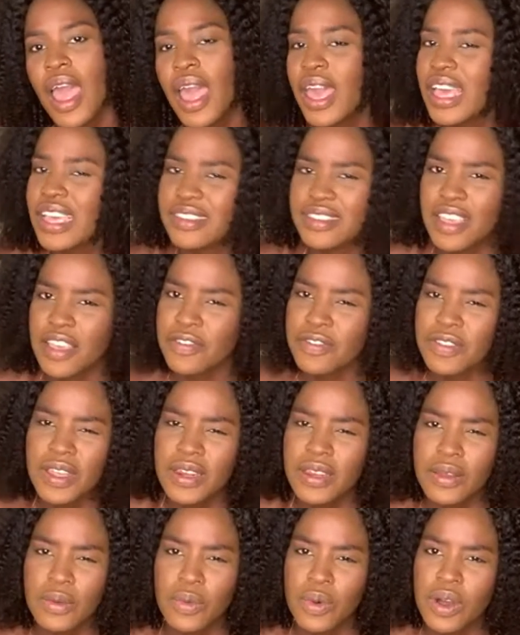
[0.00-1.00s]
It
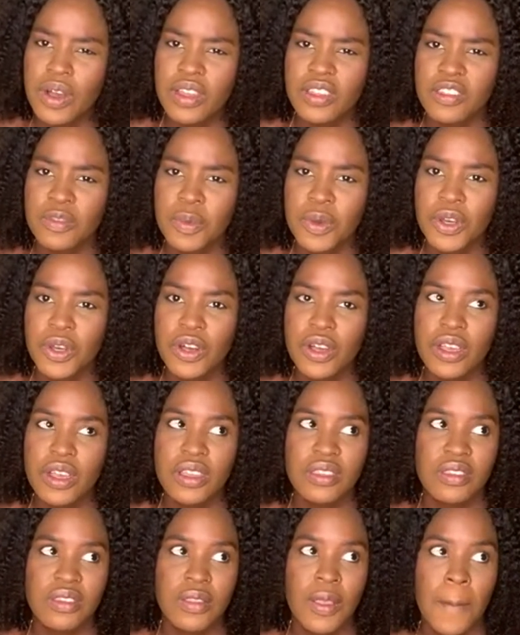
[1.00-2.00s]
definitely was,
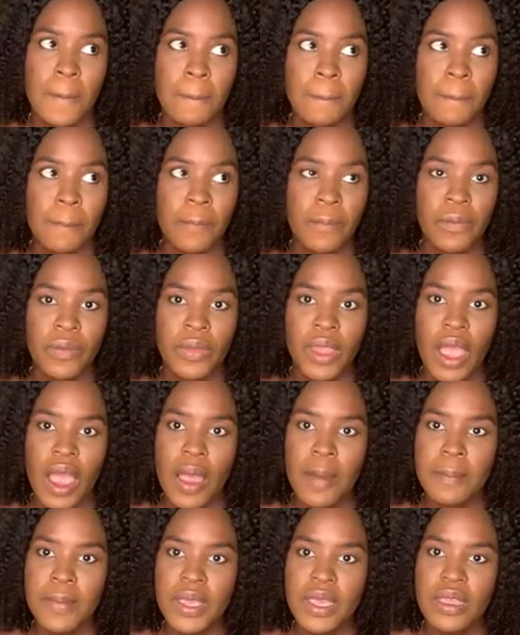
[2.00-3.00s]
because I
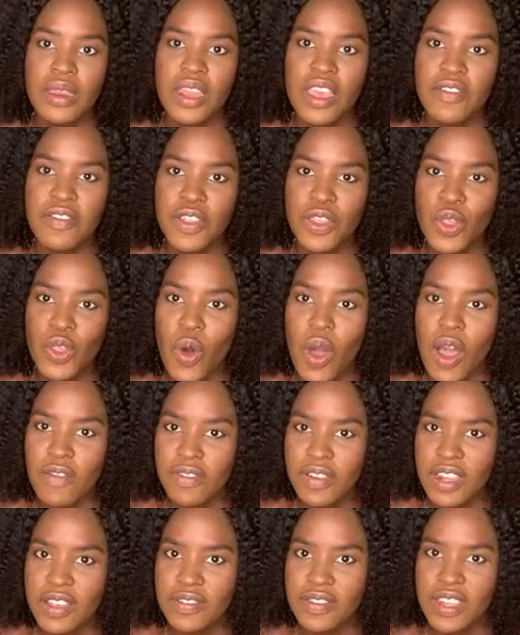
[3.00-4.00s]
mean, even though
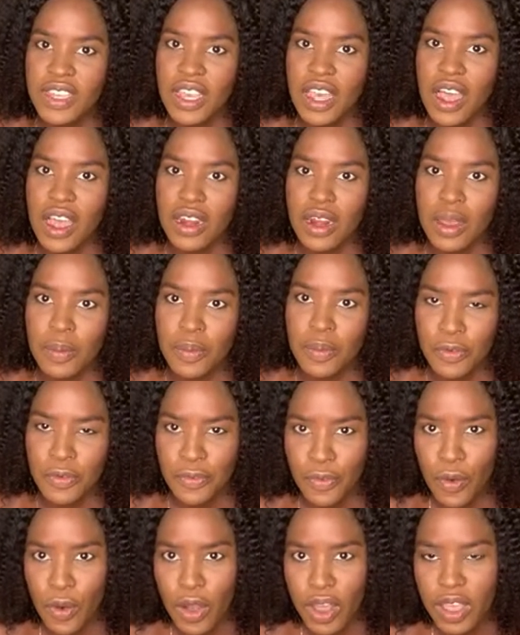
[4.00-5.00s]
I've lived in Ghana
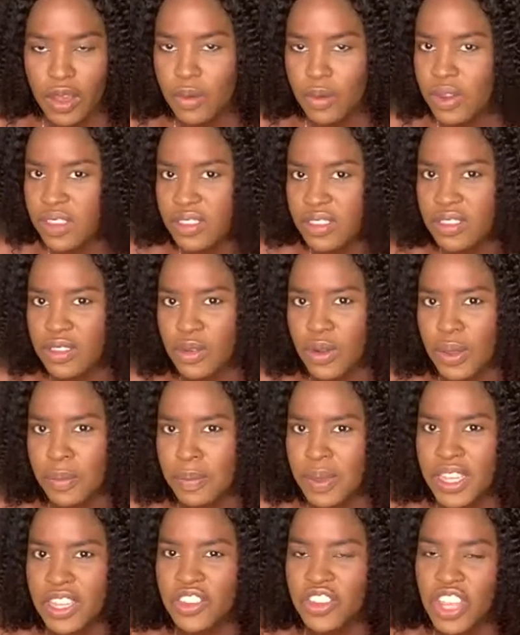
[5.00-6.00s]
before, it was still a
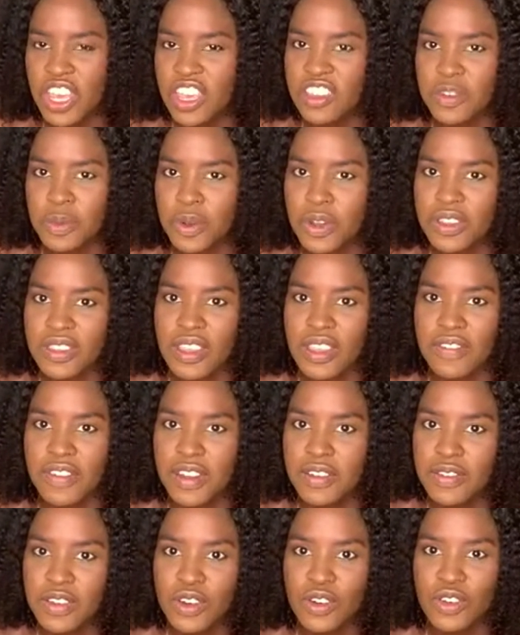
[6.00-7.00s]
big change because I've
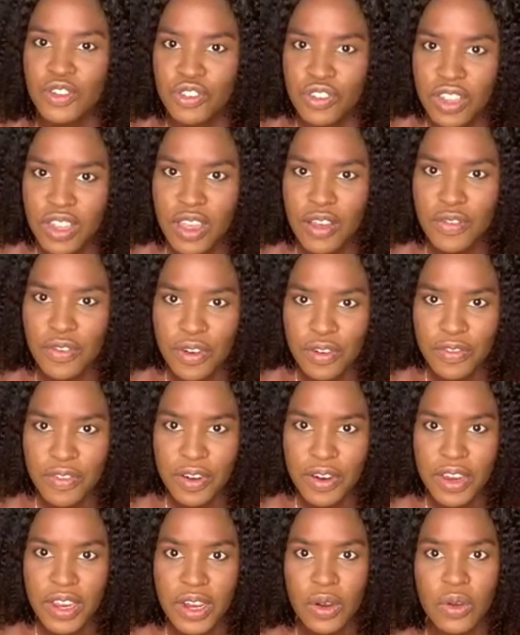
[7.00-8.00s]
lived in Australia for a
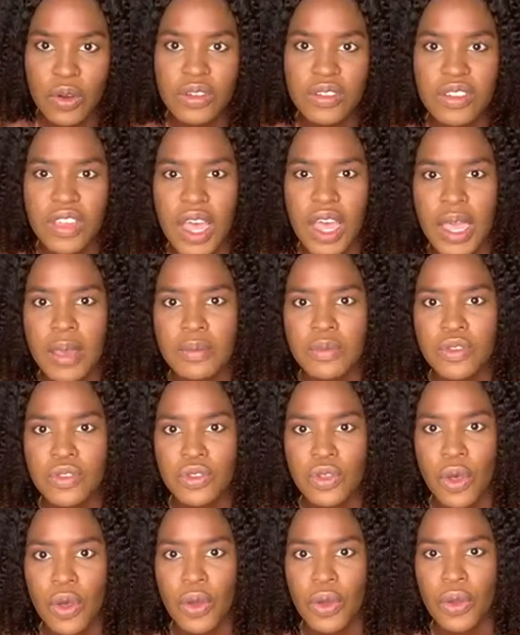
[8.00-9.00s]
very long time.
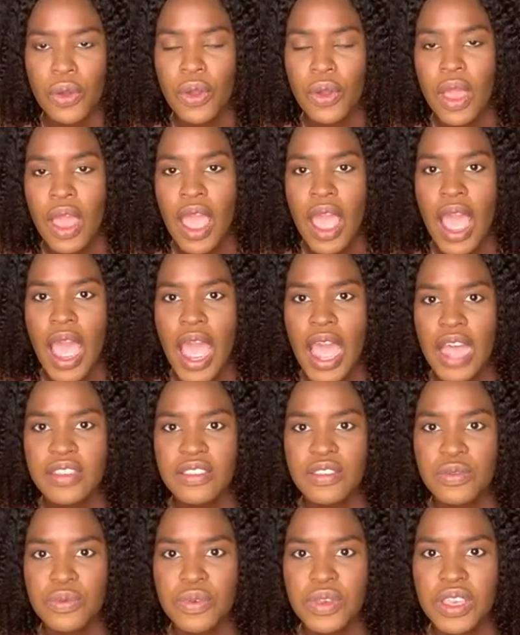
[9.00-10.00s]
So I had
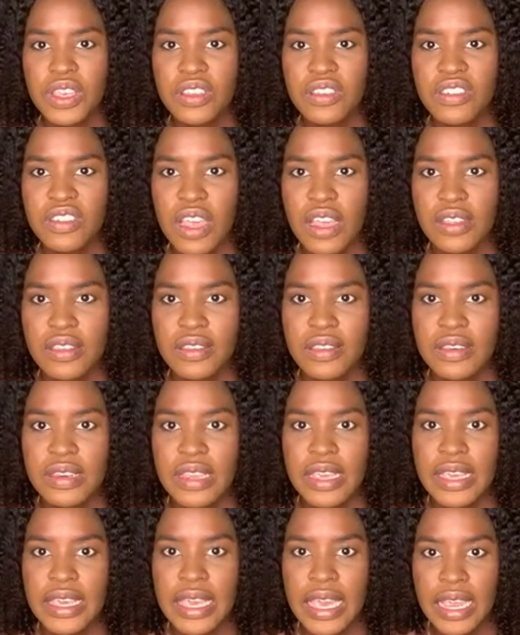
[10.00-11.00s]
to readjust
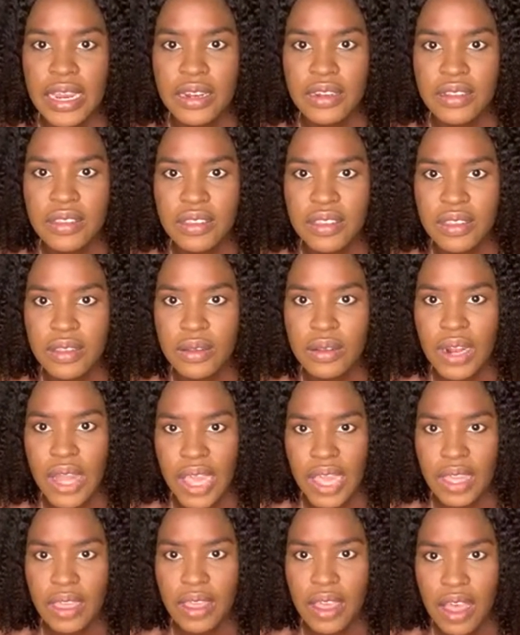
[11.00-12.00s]
again to
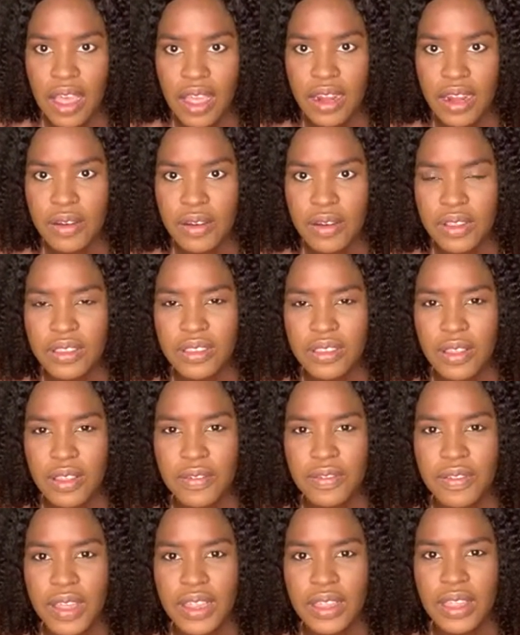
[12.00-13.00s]
like Ghana and
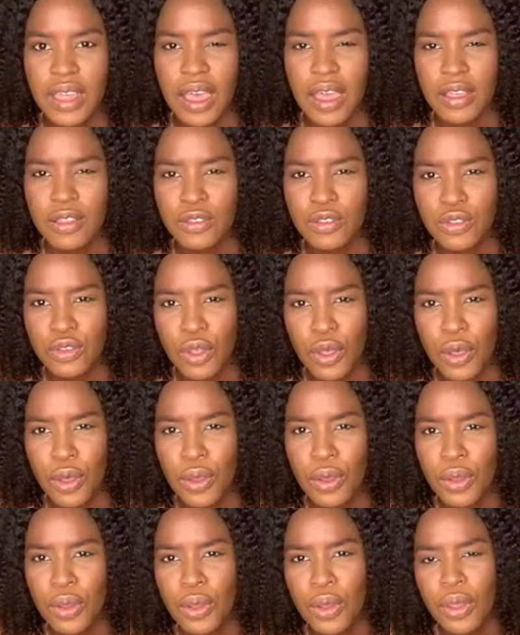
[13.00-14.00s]
stuff like that.
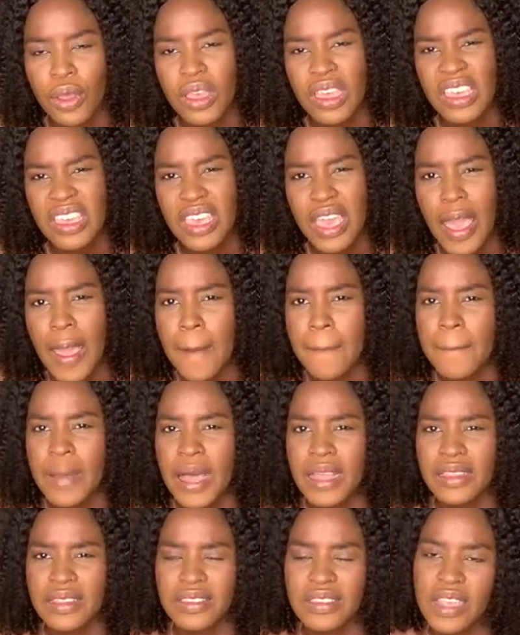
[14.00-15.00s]
So yeah, but
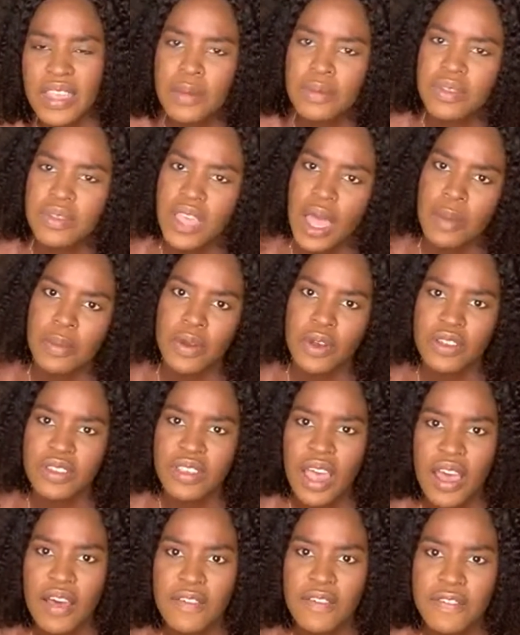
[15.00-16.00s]
at the same time, because
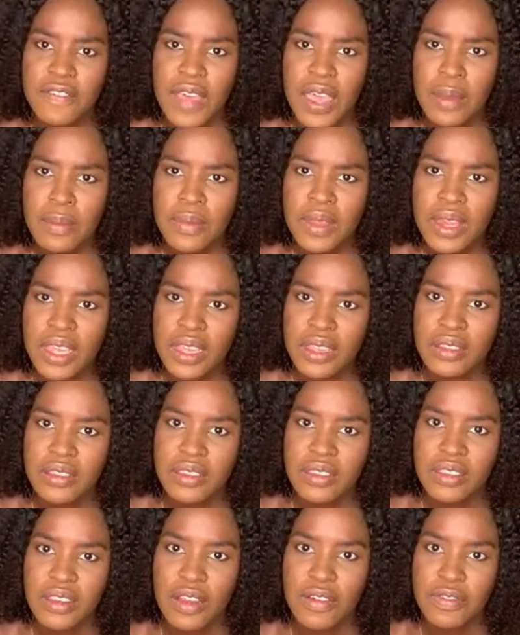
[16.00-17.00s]
I have family and
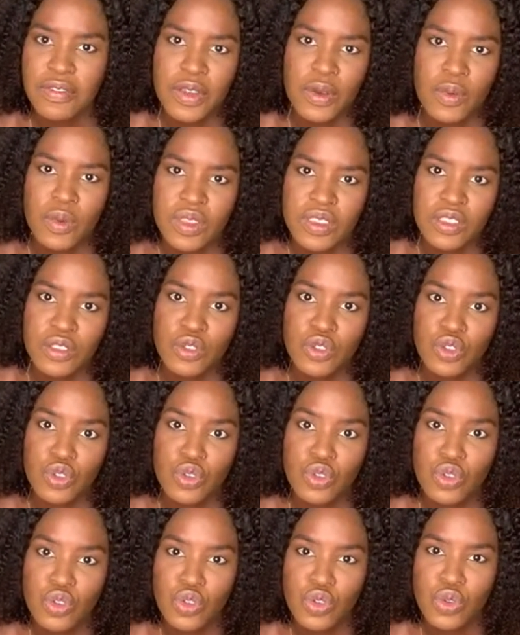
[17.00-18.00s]
stuff, it wasn't
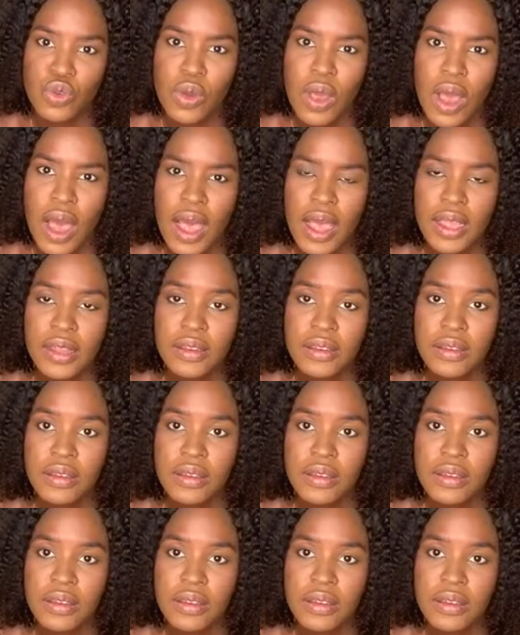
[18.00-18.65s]
too hard.